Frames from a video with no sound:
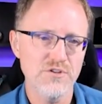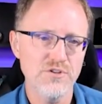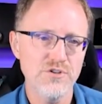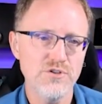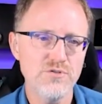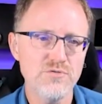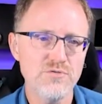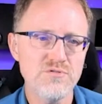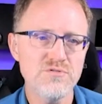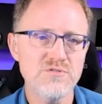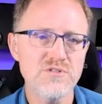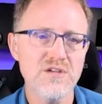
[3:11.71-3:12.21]

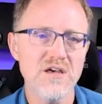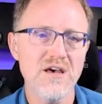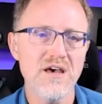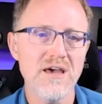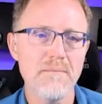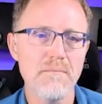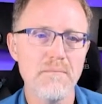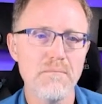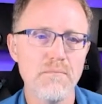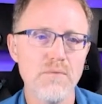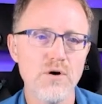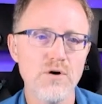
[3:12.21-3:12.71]
Use a
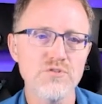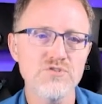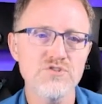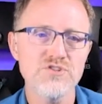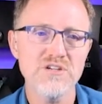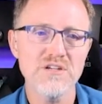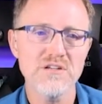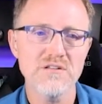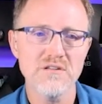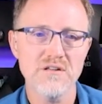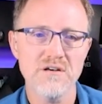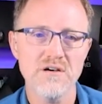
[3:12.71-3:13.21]

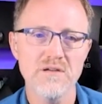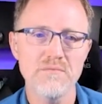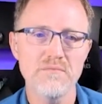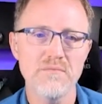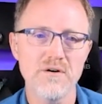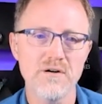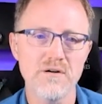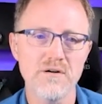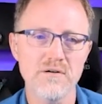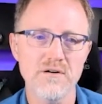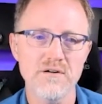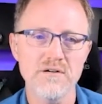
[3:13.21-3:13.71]
mulching
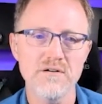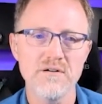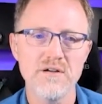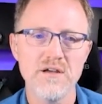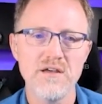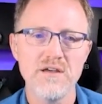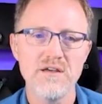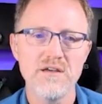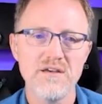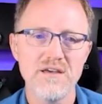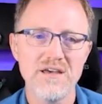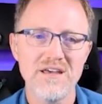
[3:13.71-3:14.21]
lawnmower
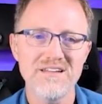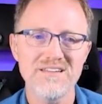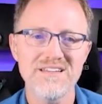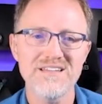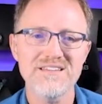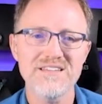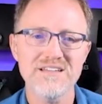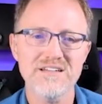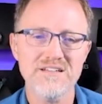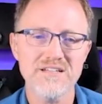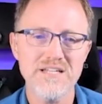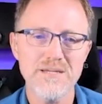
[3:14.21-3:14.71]
and
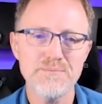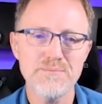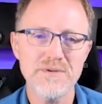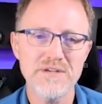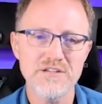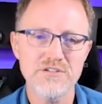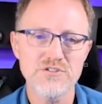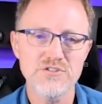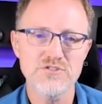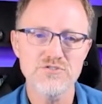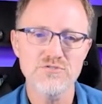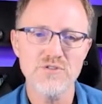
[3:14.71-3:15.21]
let the
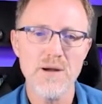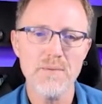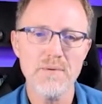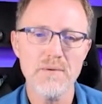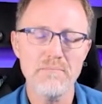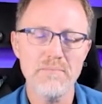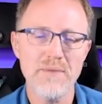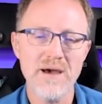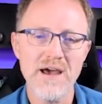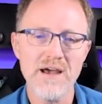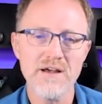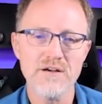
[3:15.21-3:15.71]
clippings drop
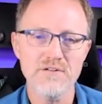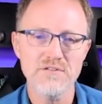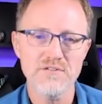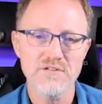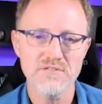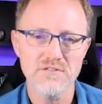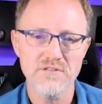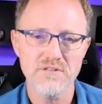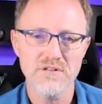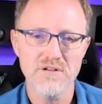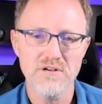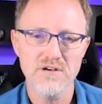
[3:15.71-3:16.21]
it back onto
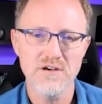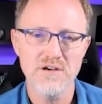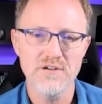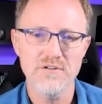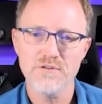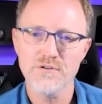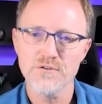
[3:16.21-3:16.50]
the lawn.